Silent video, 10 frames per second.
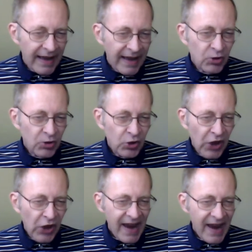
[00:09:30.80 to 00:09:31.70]
As
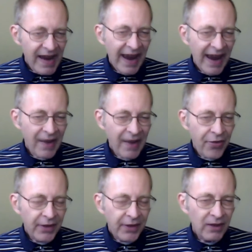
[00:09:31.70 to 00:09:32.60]
J.
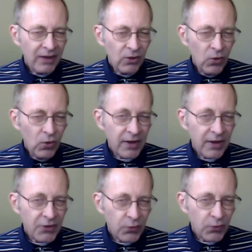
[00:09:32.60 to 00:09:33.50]
Anthony
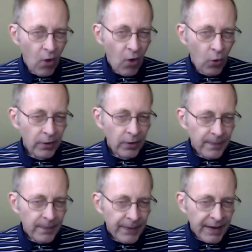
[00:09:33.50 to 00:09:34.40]
Lukas wrote,
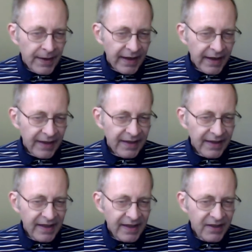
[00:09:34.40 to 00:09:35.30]

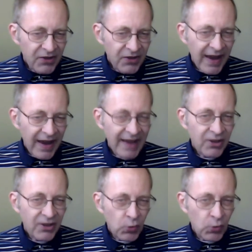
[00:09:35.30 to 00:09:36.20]
it is
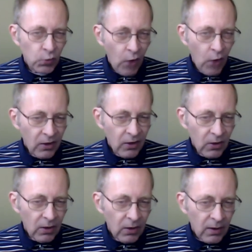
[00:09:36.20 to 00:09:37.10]
a
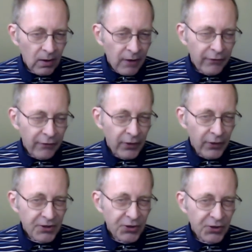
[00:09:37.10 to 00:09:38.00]
struggle
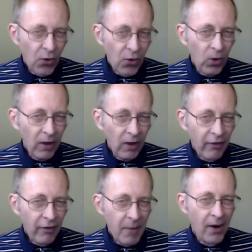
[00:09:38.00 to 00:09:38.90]
for the
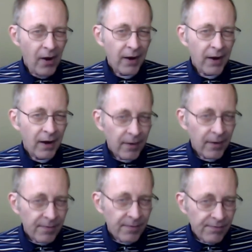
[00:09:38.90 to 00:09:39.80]
soul of America.